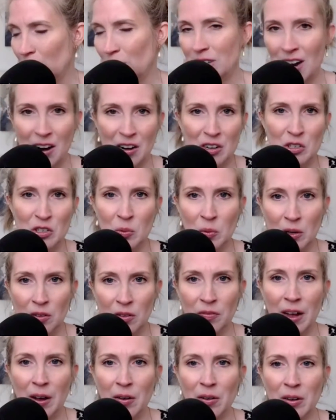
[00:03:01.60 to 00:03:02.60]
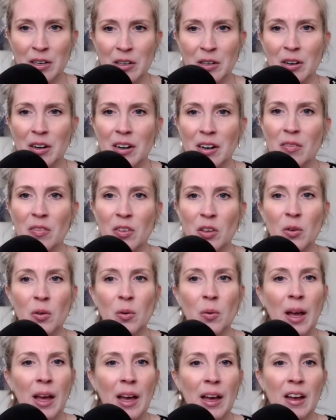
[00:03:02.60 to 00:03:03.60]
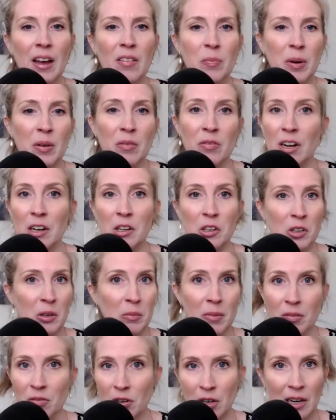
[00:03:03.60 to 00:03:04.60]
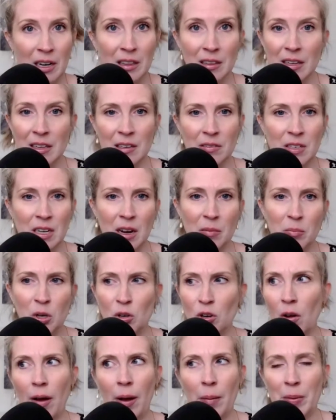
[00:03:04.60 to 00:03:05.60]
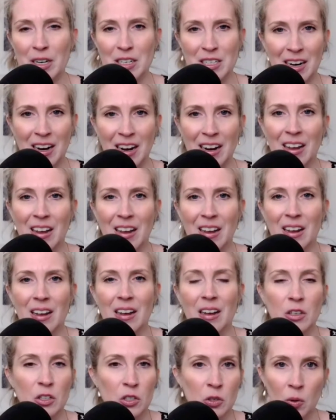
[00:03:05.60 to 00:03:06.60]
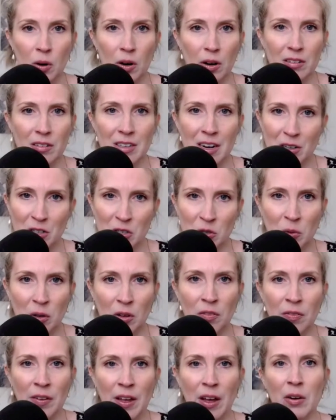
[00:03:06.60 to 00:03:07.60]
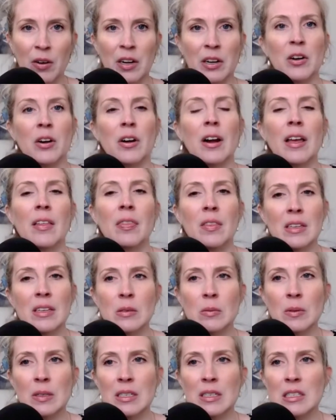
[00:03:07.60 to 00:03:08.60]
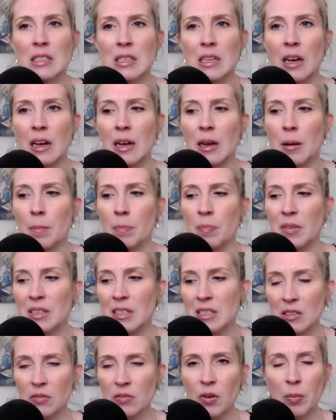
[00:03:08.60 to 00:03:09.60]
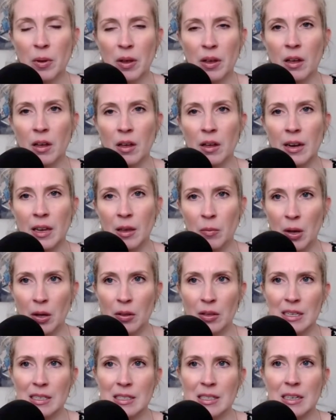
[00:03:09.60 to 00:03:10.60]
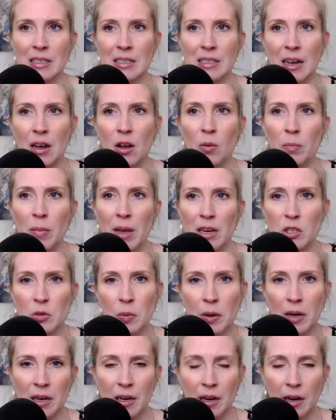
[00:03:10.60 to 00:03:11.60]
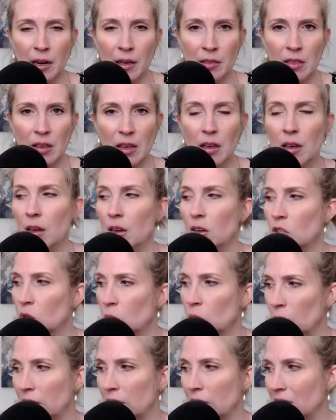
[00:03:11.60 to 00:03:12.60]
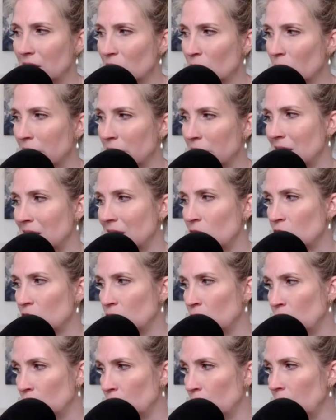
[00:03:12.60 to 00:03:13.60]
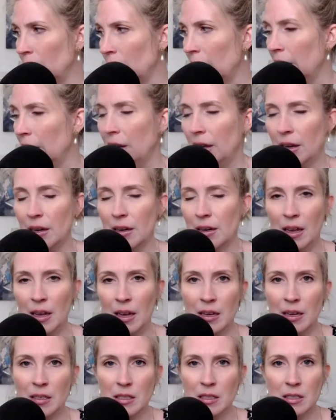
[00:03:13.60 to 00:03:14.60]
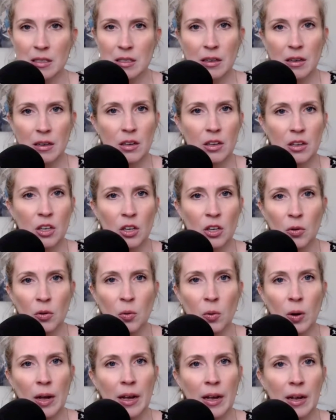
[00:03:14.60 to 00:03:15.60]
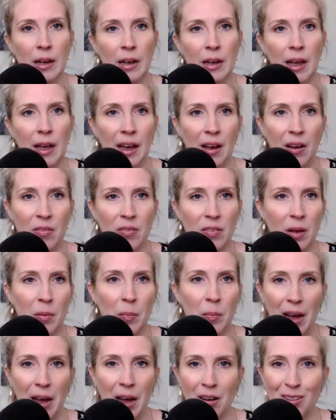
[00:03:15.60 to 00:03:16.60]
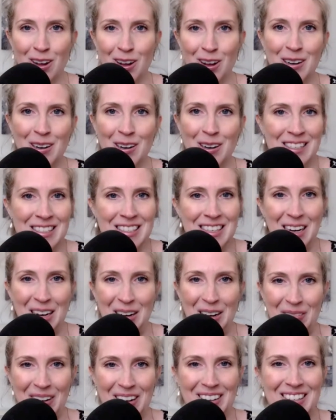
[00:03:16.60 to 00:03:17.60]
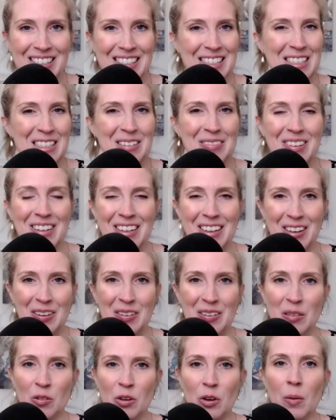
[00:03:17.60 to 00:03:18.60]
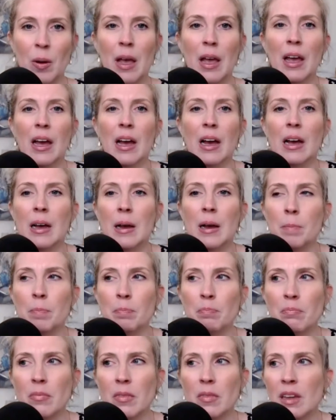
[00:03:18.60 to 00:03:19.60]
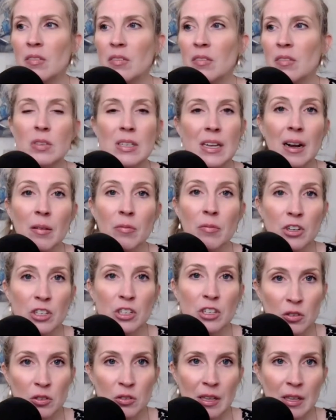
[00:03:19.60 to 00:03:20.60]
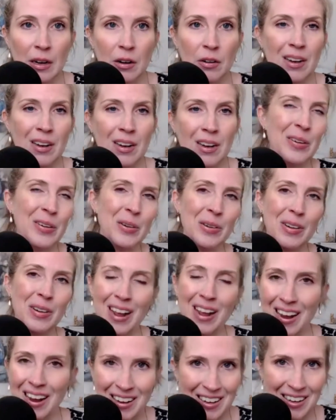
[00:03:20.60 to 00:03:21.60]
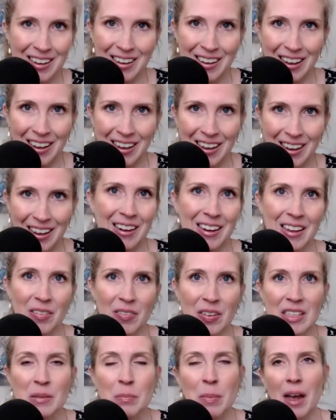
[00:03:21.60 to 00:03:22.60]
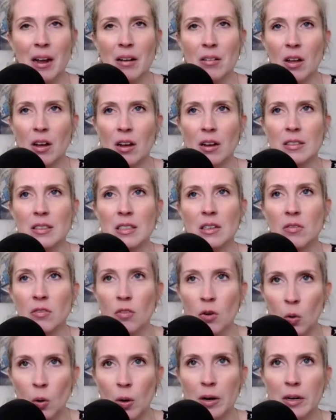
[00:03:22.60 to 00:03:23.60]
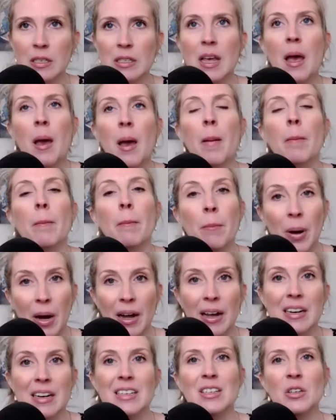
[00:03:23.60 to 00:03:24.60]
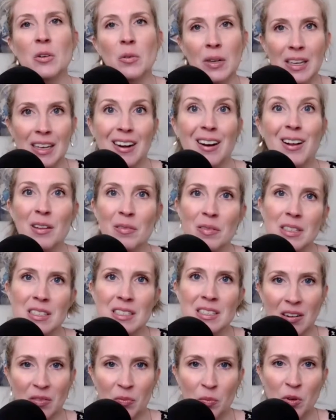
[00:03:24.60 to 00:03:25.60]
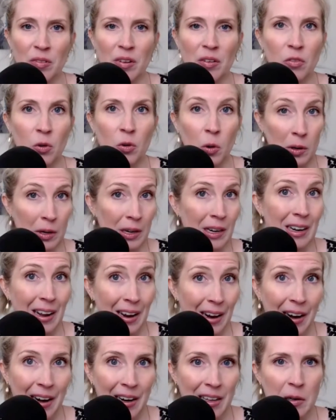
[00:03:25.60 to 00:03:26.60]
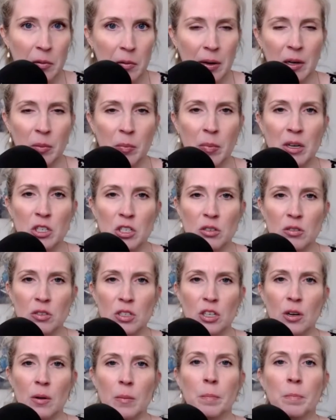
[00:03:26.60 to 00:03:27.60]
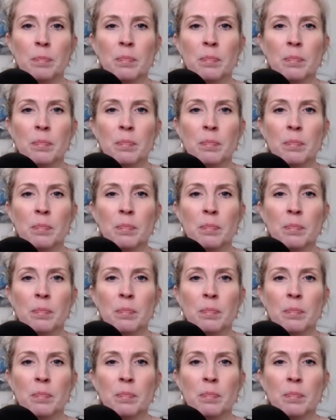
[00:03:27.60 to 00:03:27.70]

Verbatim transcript: Dr. Will Falconer. And if you have been following me for any length of time, you know how much I adore Dr. Will Falconer. And this was, this is from an email he sent out May 29th, 2022, in case you have a backlog of his emails that you want to go through. If you sign up for his newsletter now, you're not going to get any of his backlogs, of course, but you'll get all of his stuff moving forward. And I highly recommend you do.